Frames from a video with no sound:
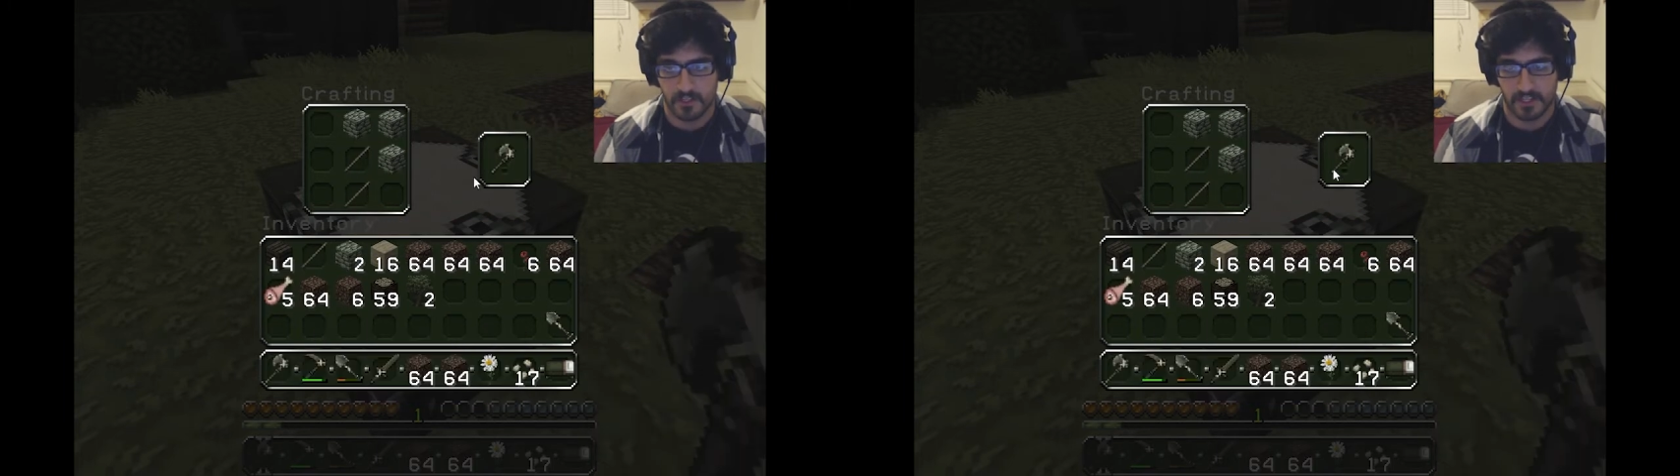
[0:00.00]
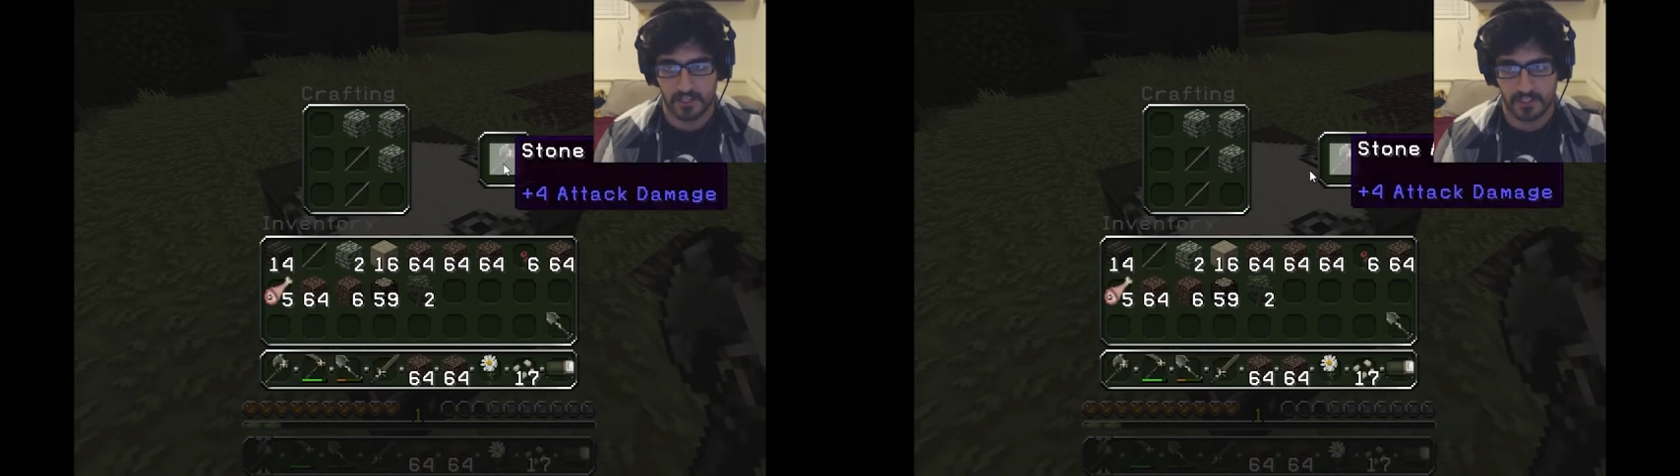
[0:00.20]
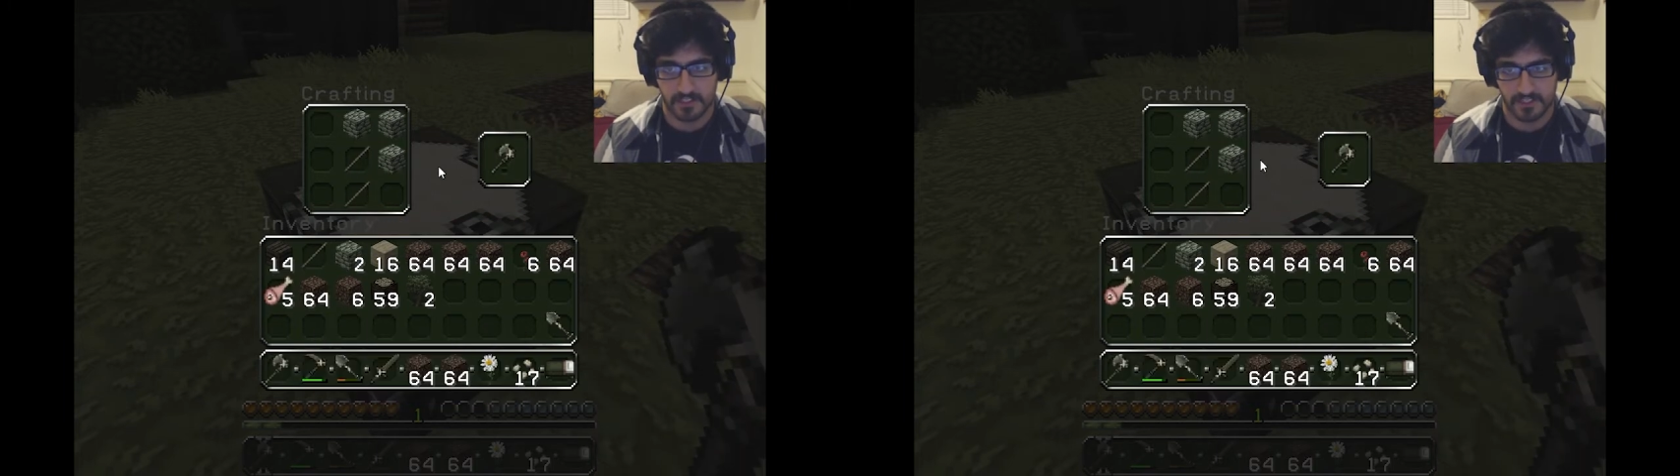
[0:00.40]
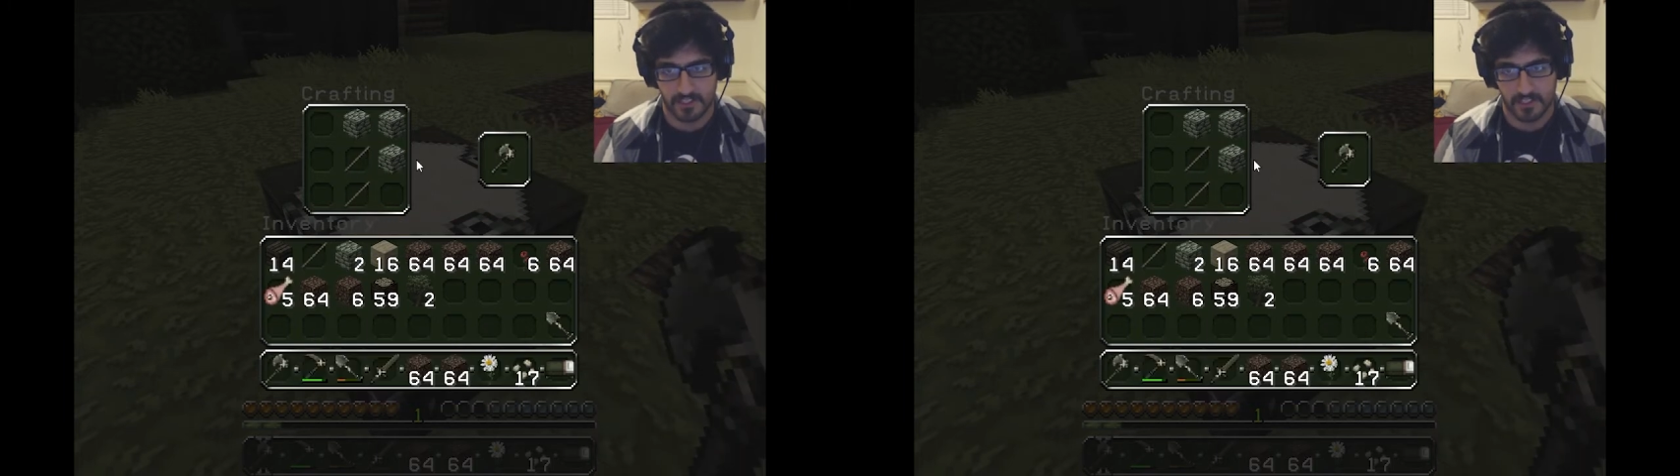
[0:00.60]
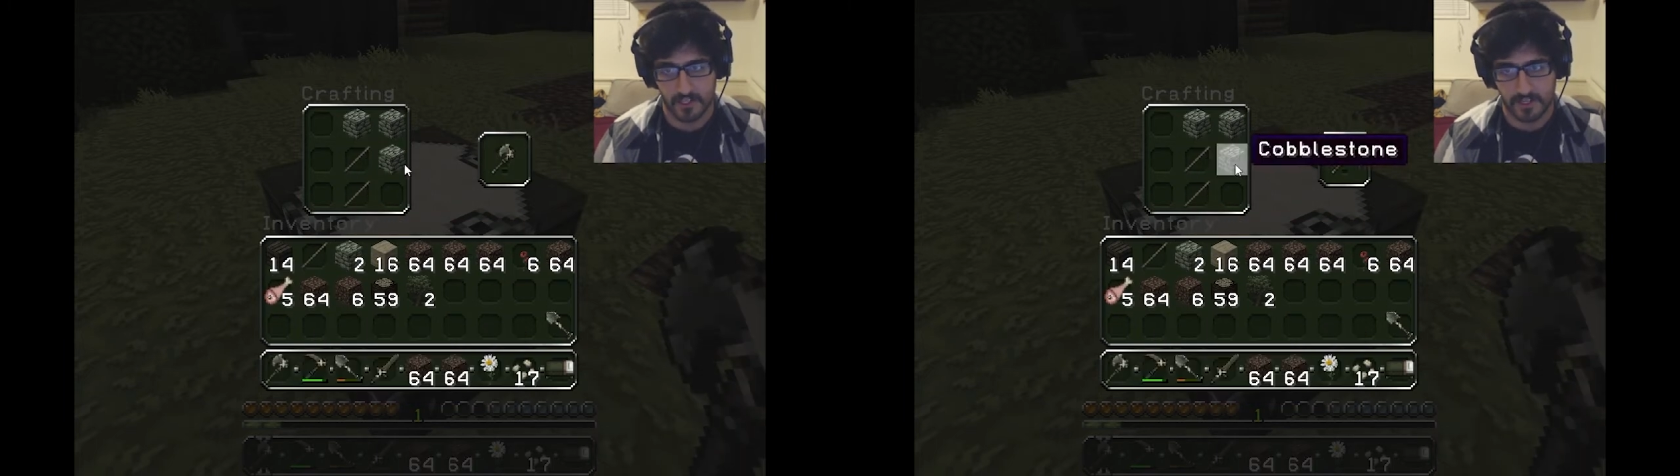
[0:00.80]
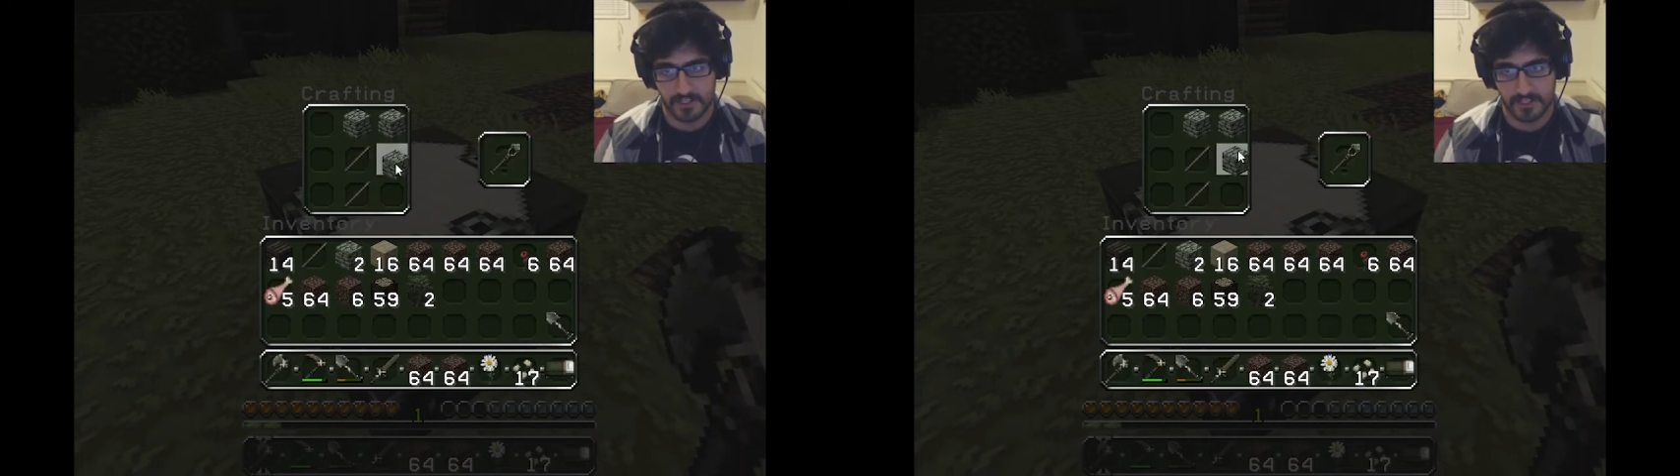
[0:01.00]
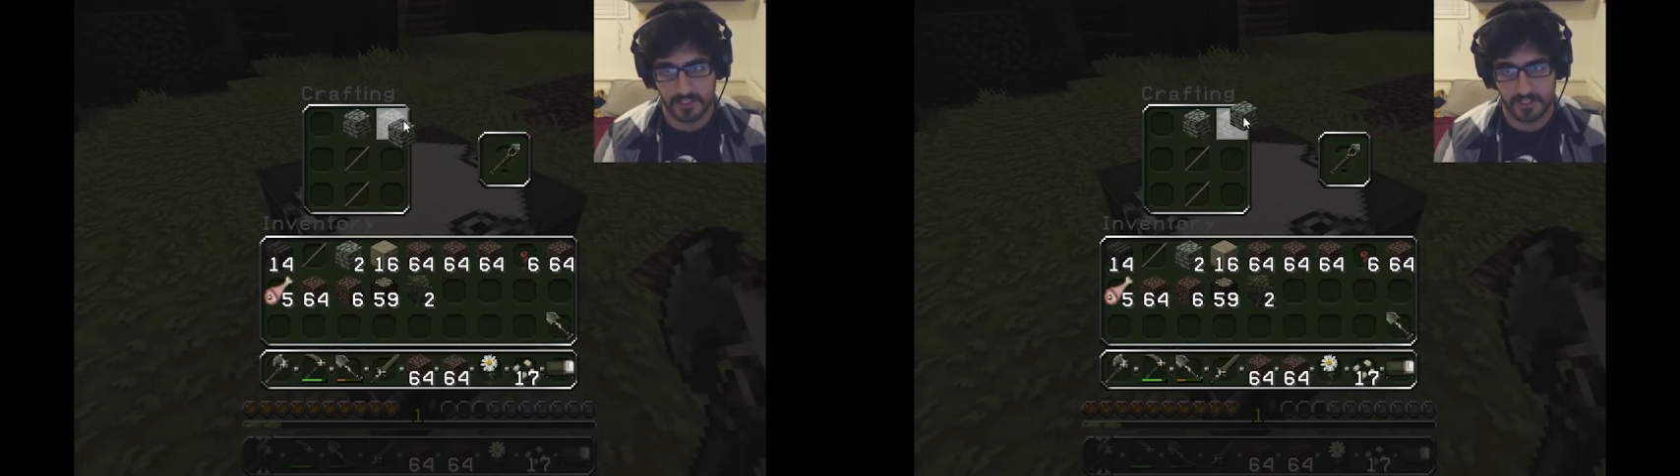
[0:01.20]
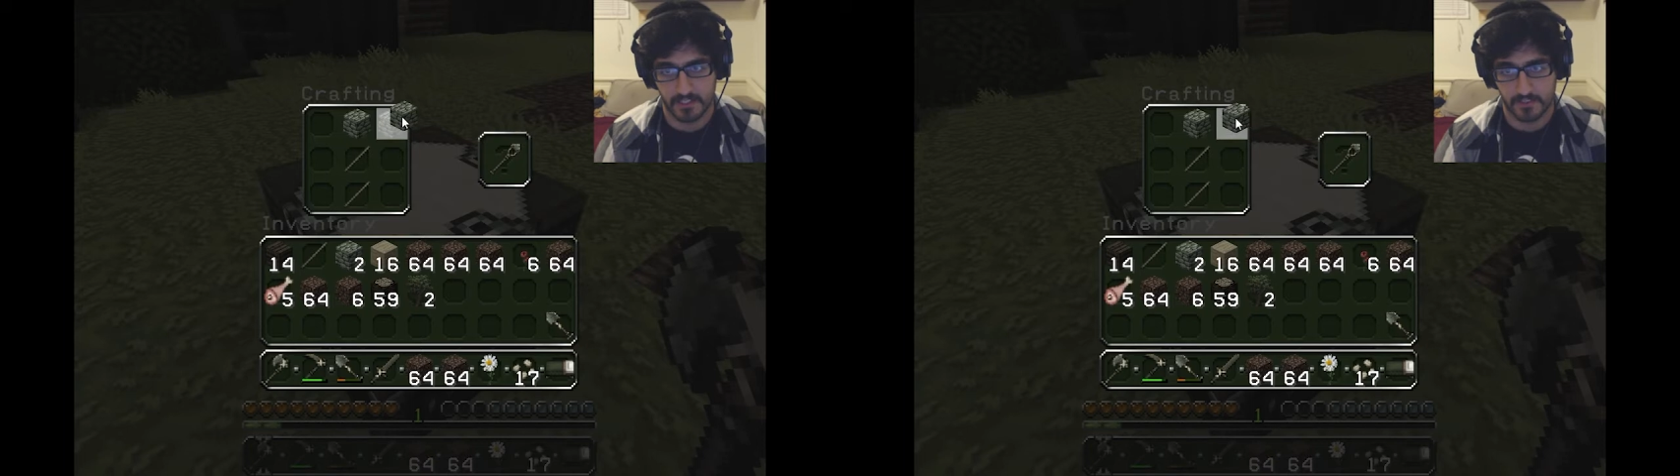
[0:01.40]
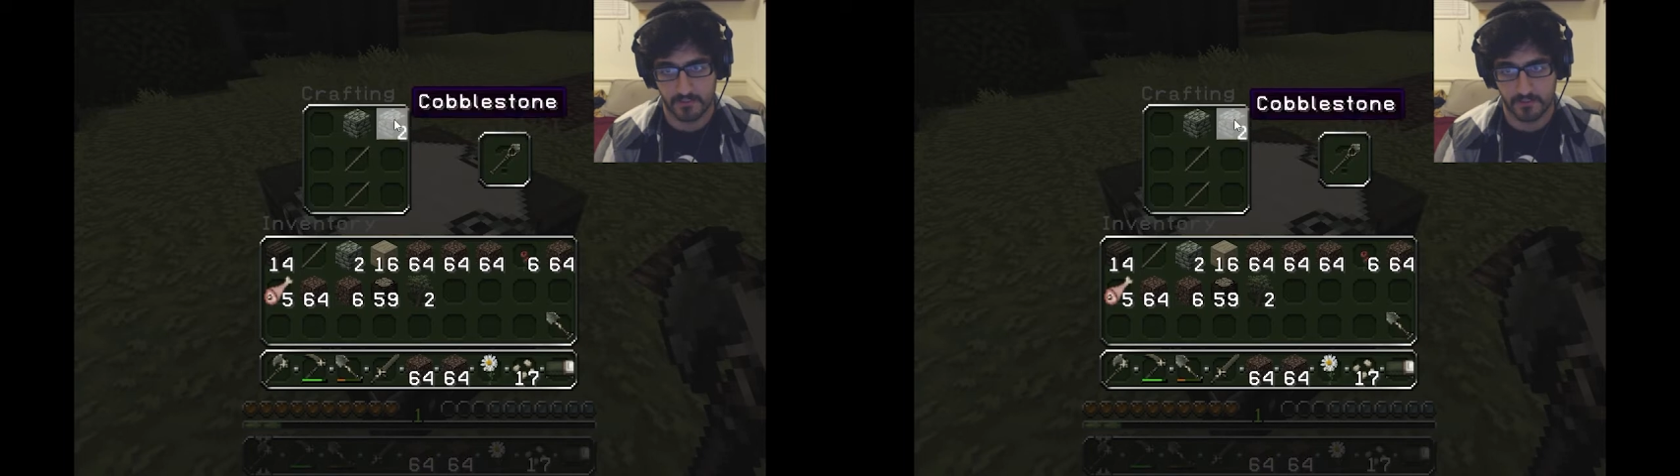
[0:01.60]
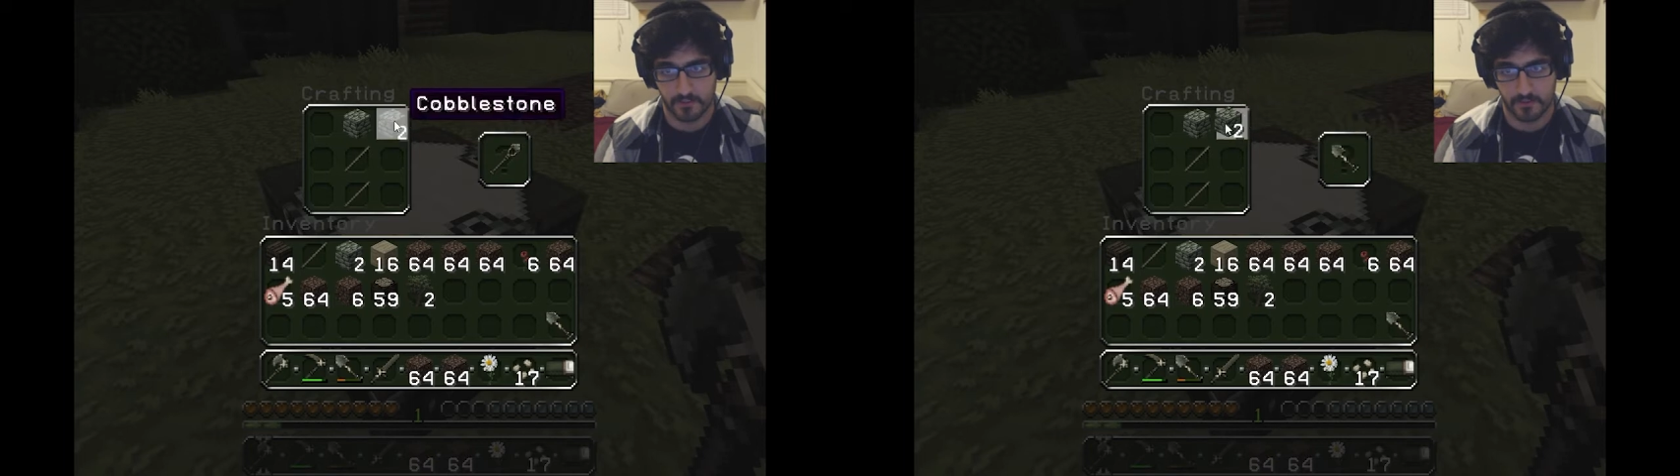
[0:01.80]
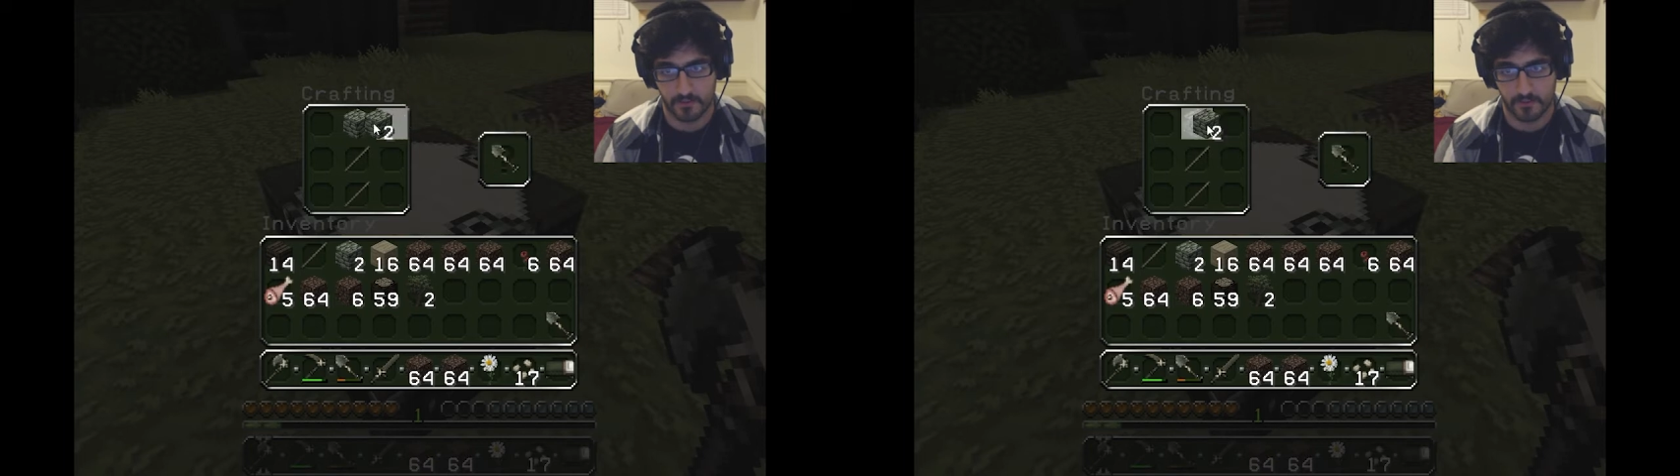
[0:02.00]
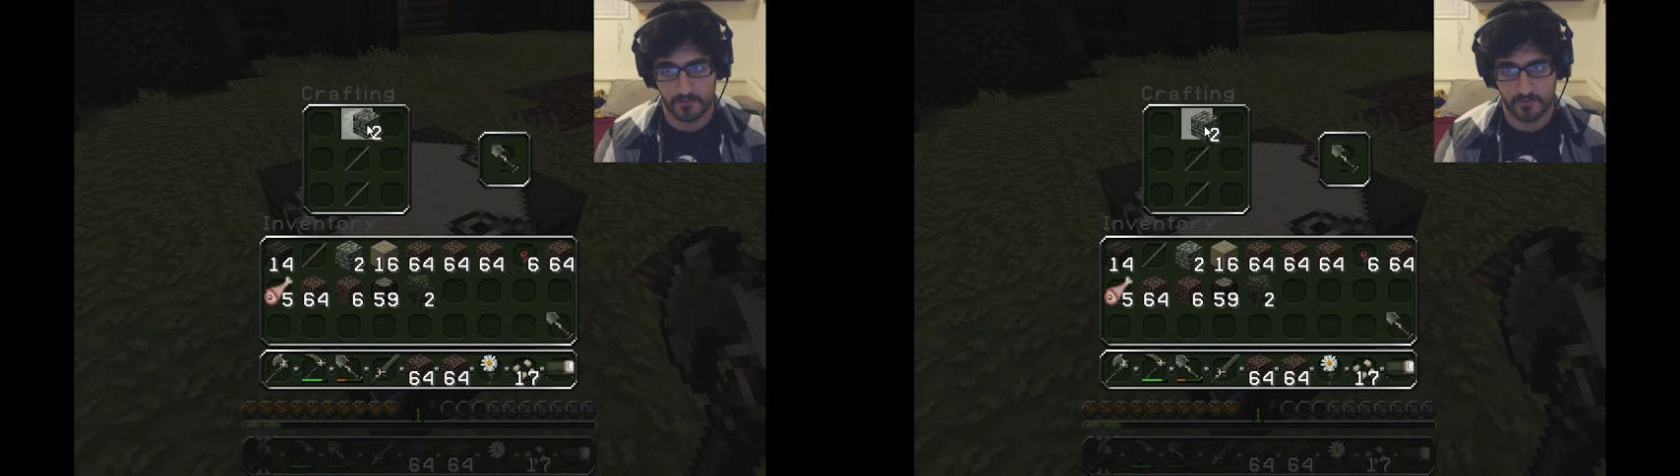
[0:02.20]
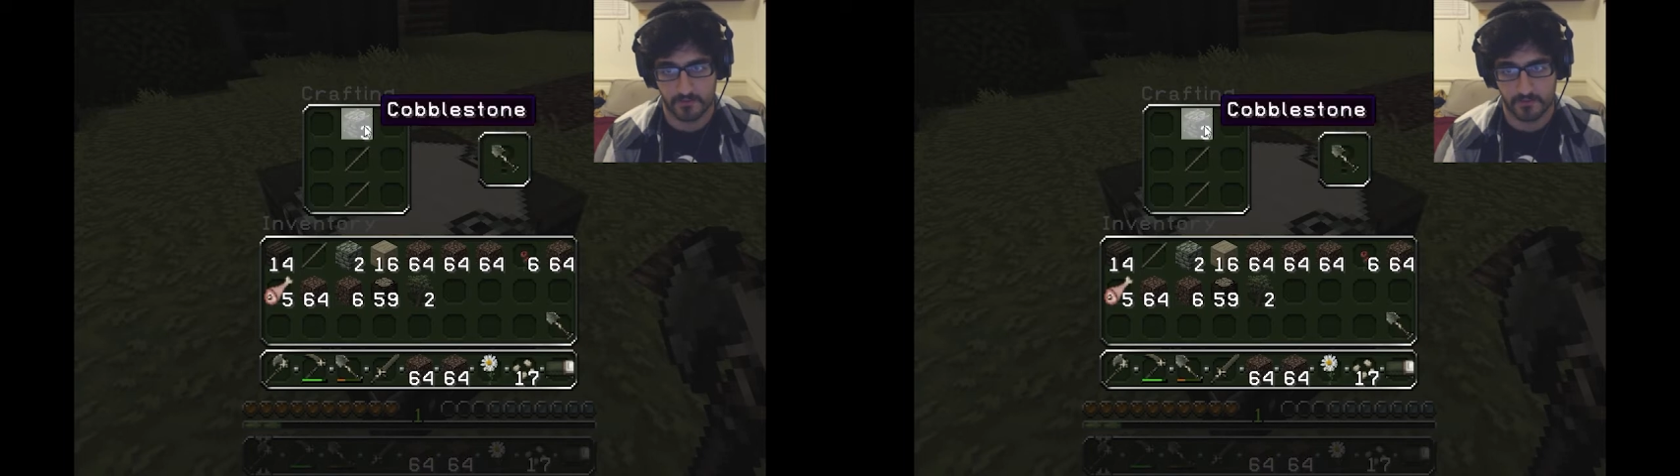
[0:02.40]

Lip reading: and I didn't get into